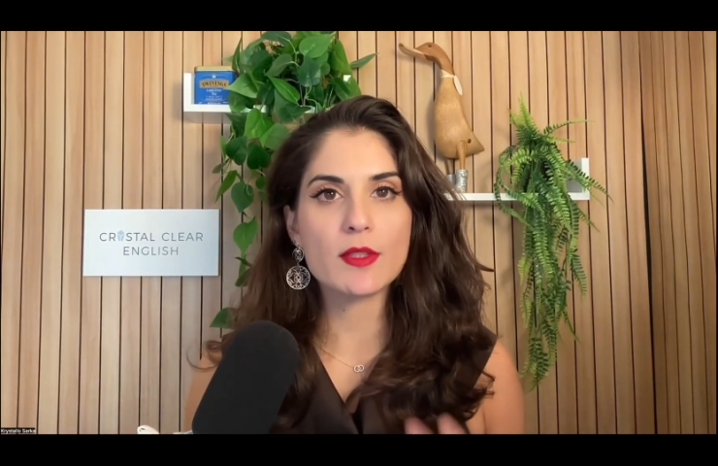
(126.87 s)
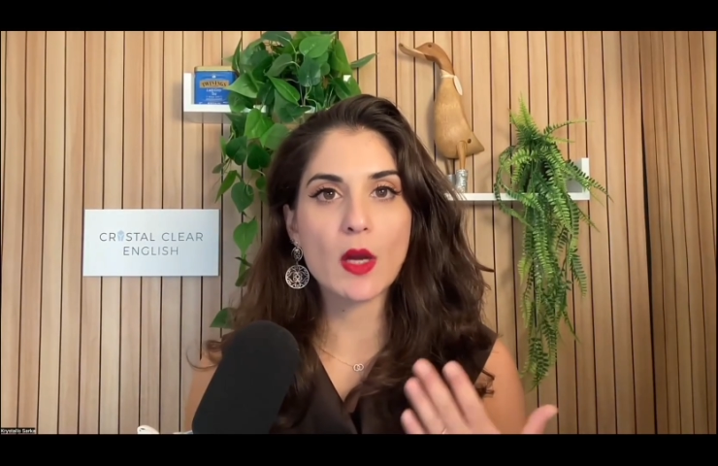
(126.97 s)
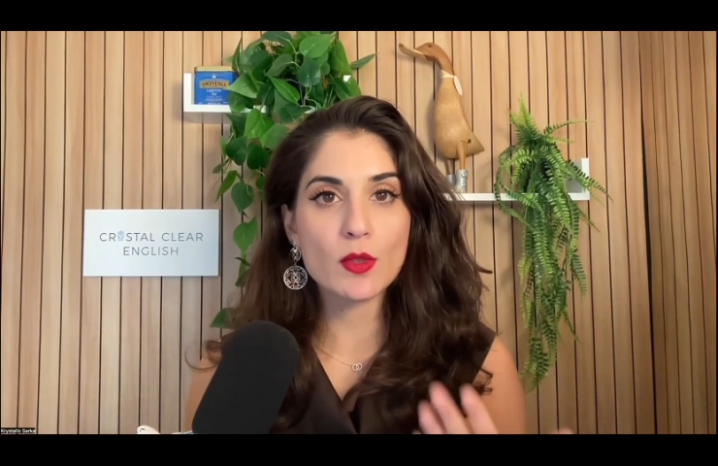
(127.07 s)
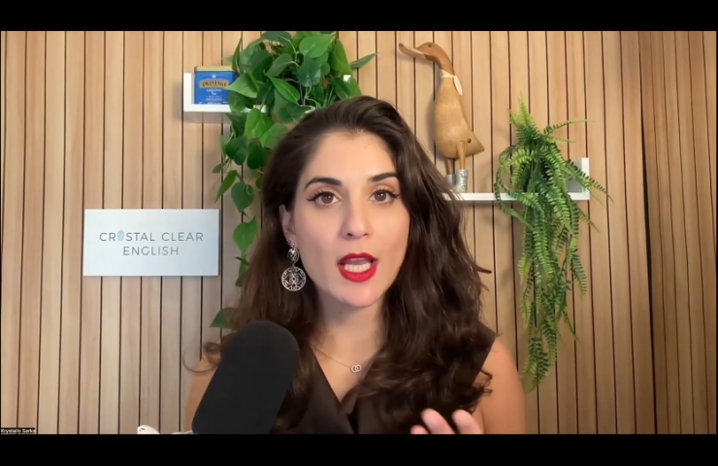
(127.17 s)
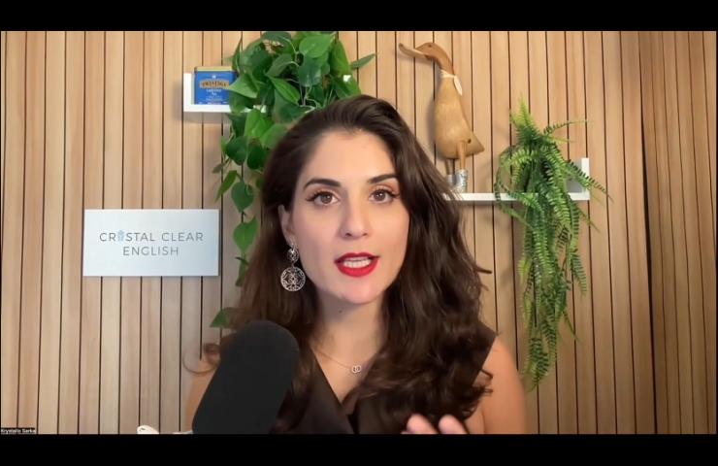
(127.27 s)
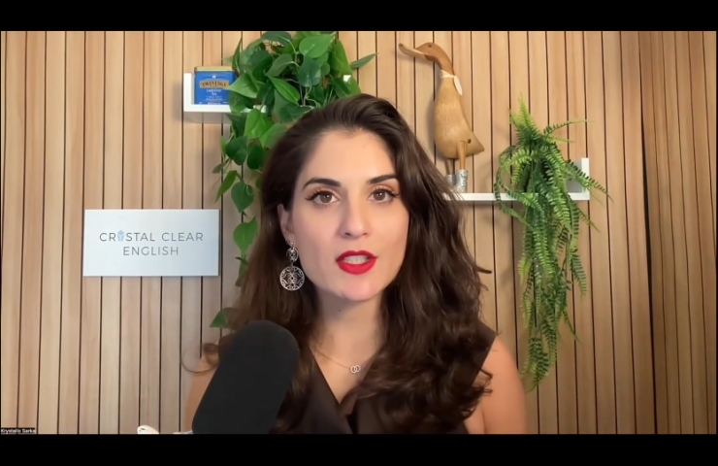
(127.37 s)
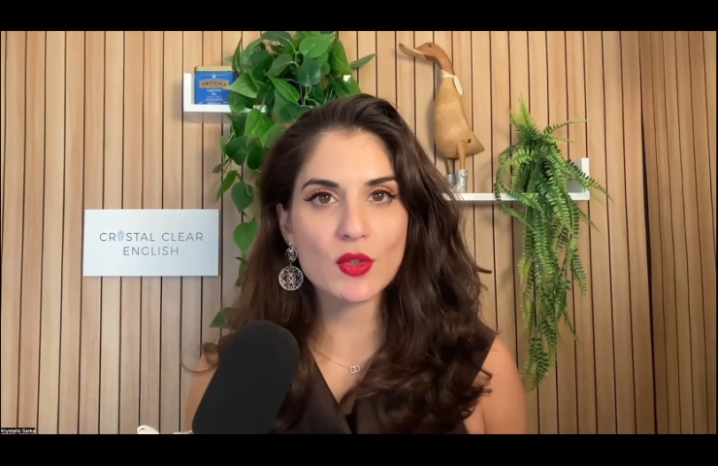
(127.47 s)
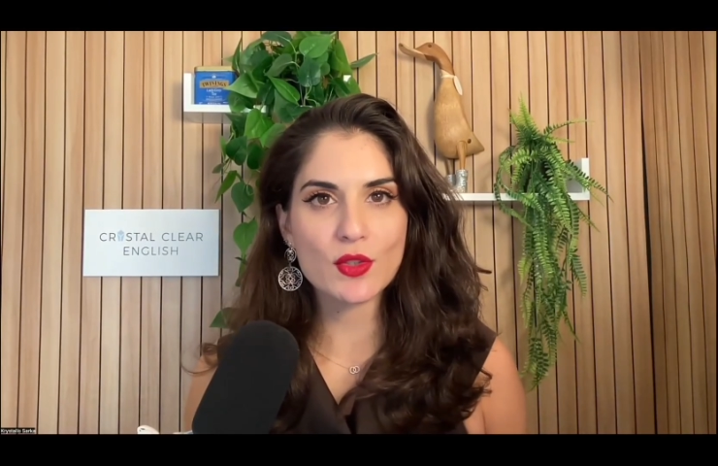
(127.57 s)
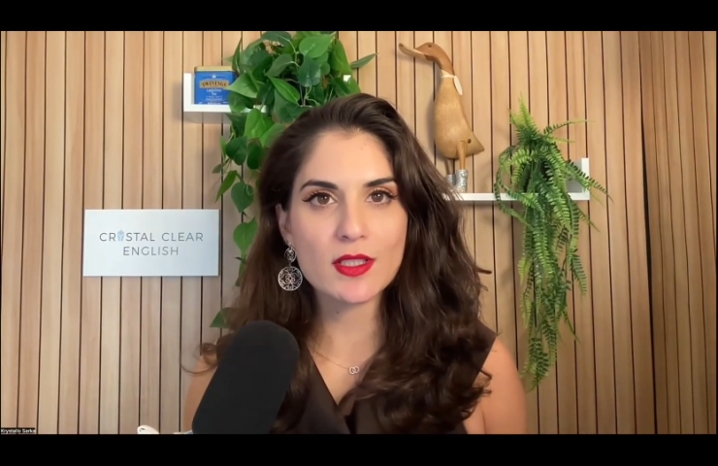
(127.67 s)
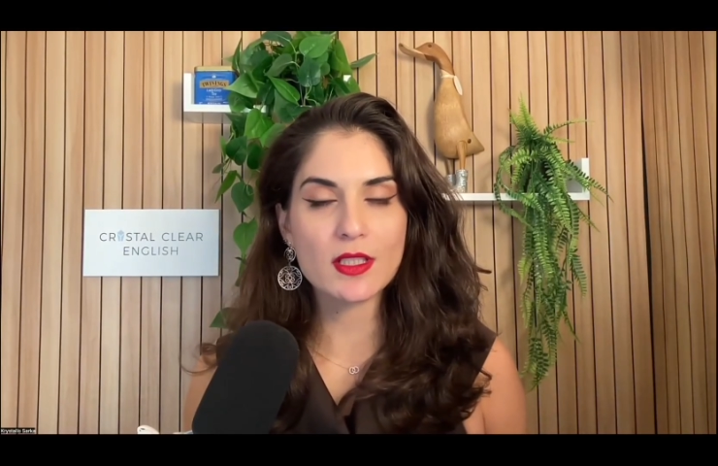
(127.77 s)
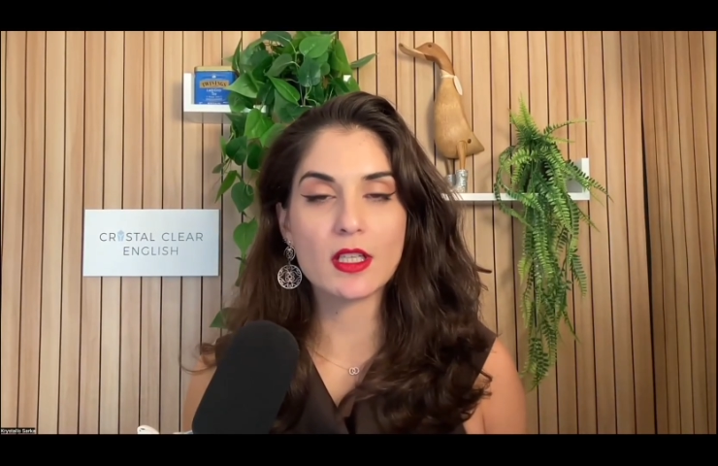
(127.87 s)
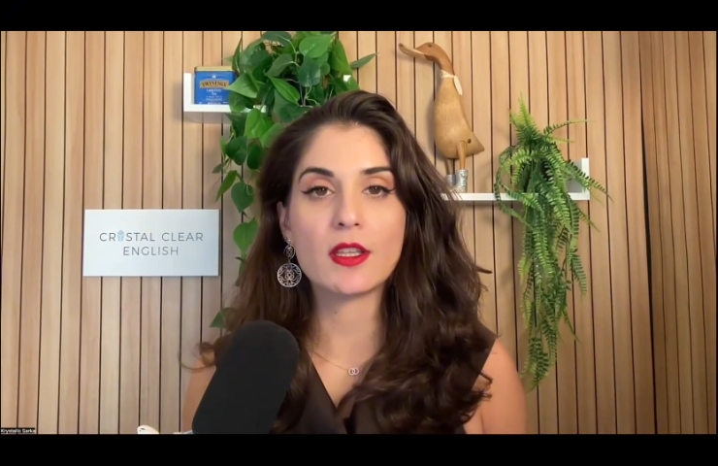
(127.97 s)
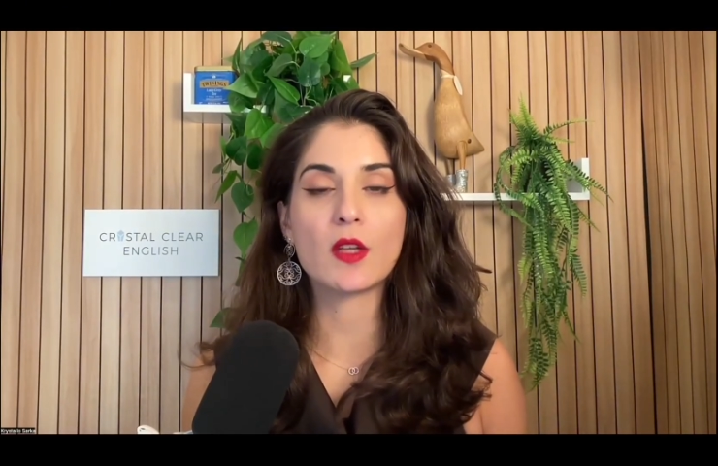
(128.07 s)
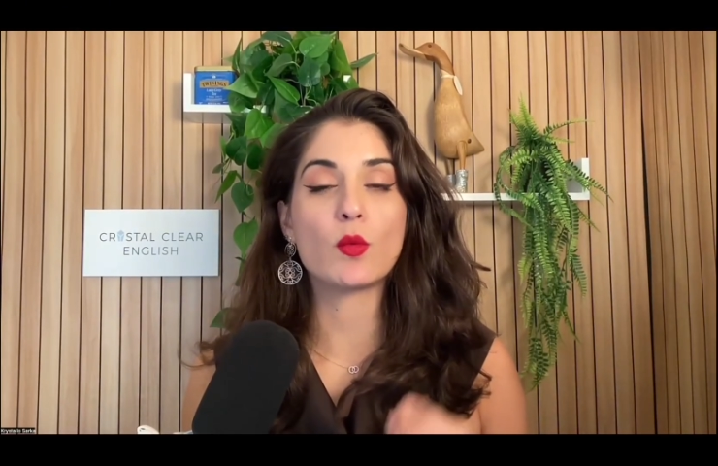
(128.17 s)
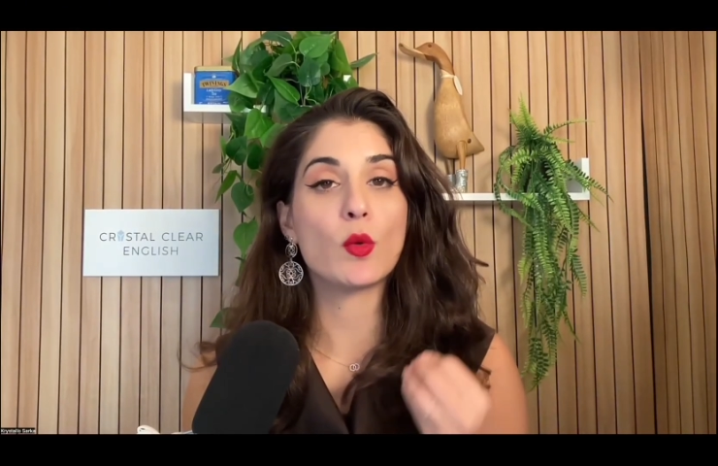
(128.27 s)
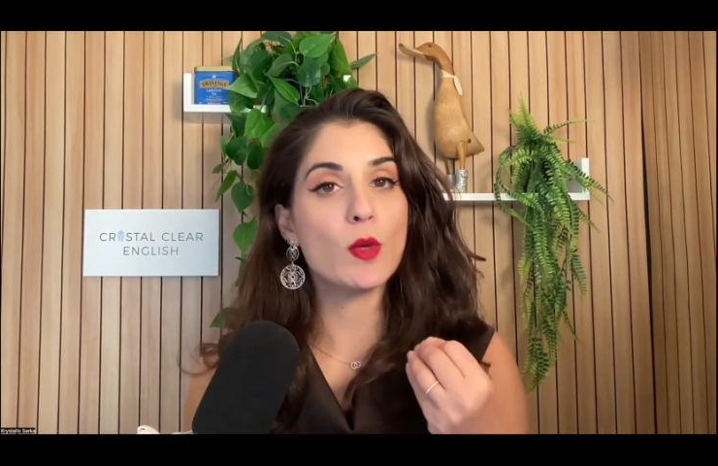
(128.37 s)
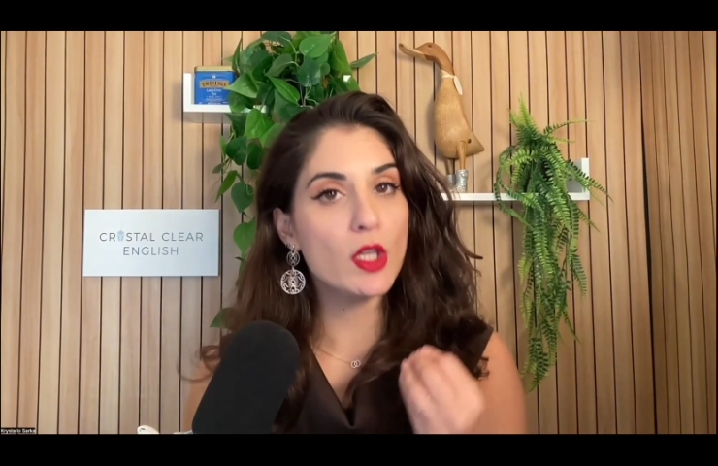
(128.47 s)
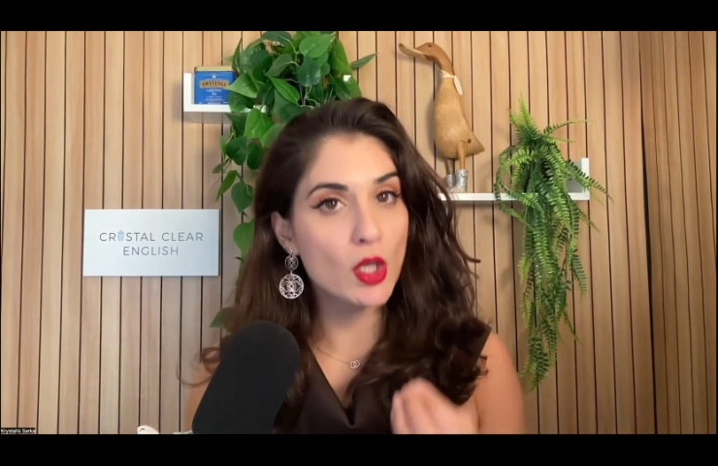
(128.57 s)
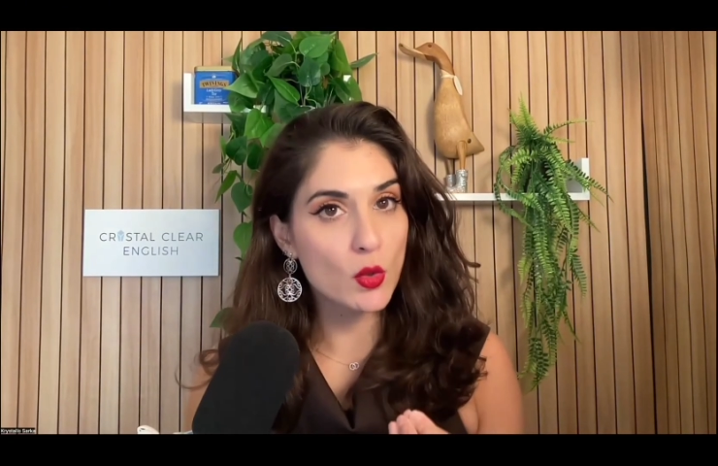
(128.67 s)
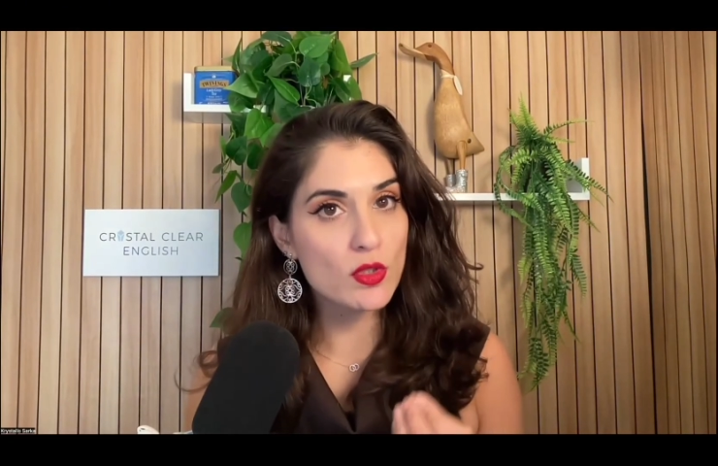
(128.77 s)
I would like us to consider that when we
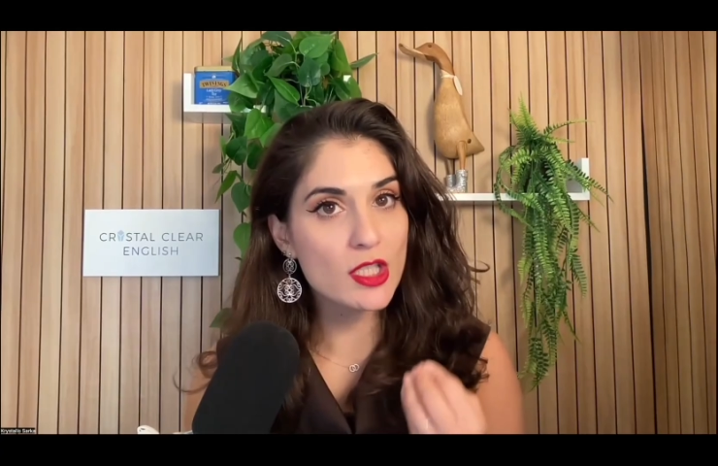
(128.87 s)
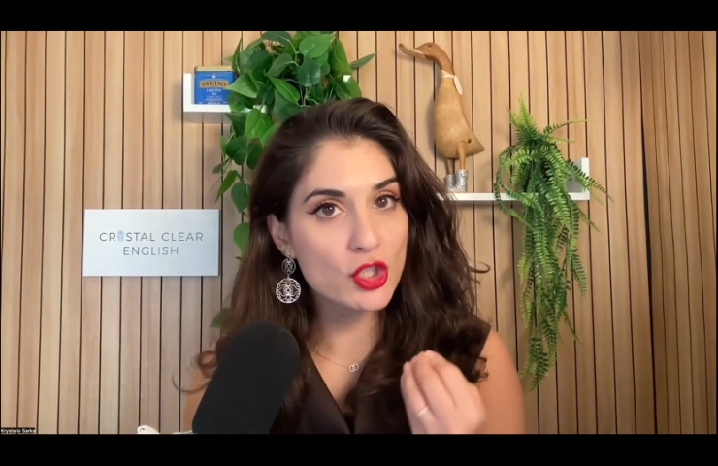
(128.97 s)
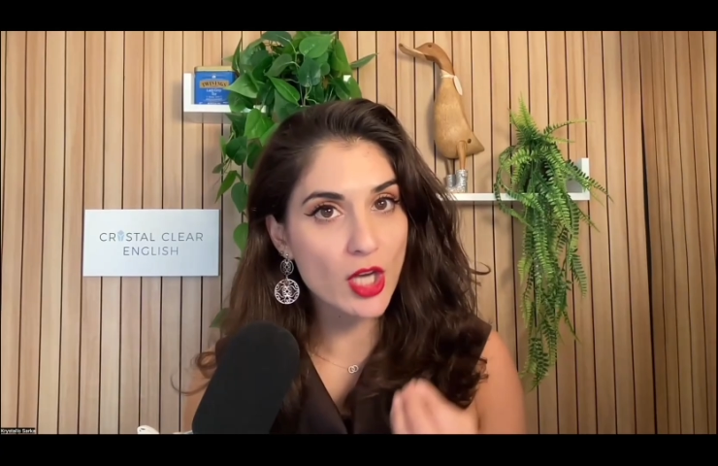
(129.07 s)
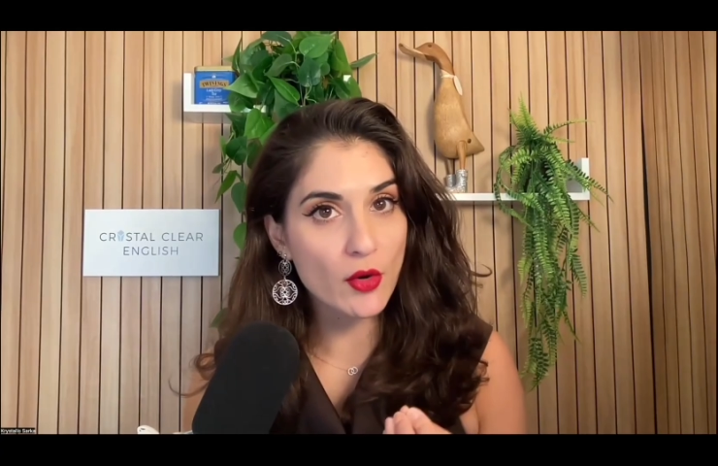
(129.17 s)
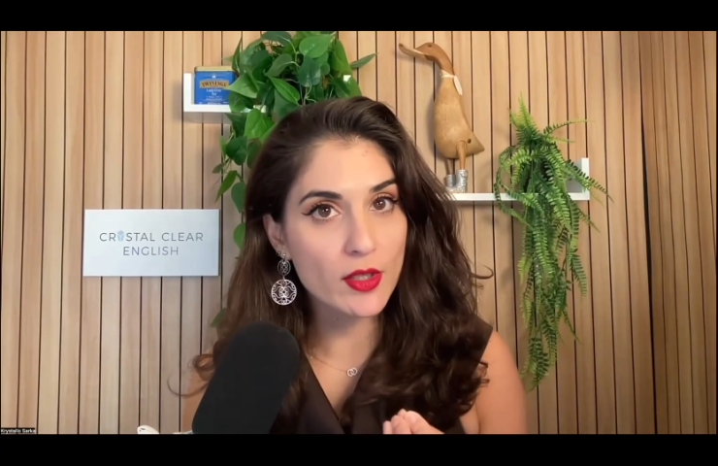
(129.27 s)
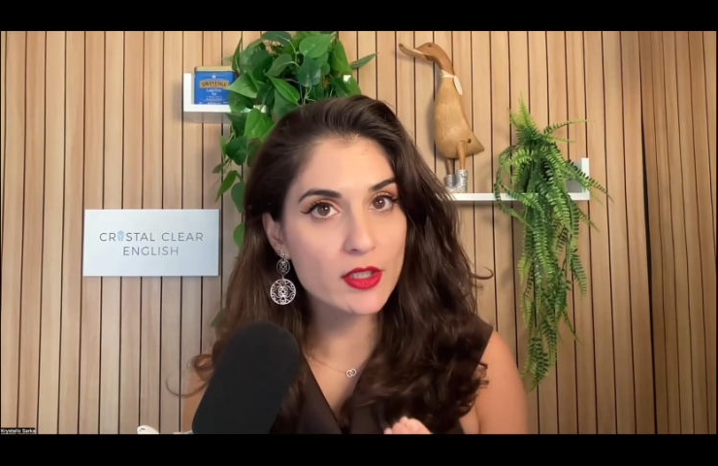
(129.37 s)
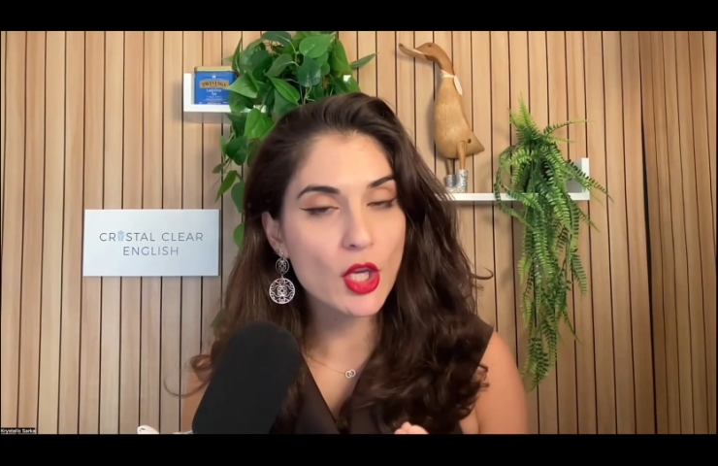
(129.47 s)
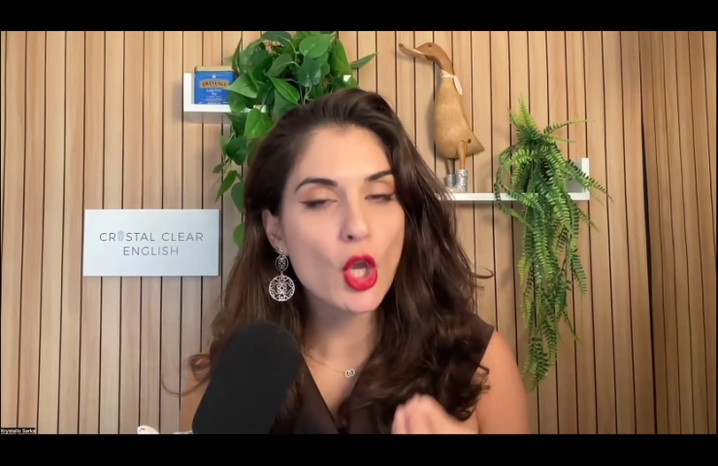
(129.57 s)
use the gerund,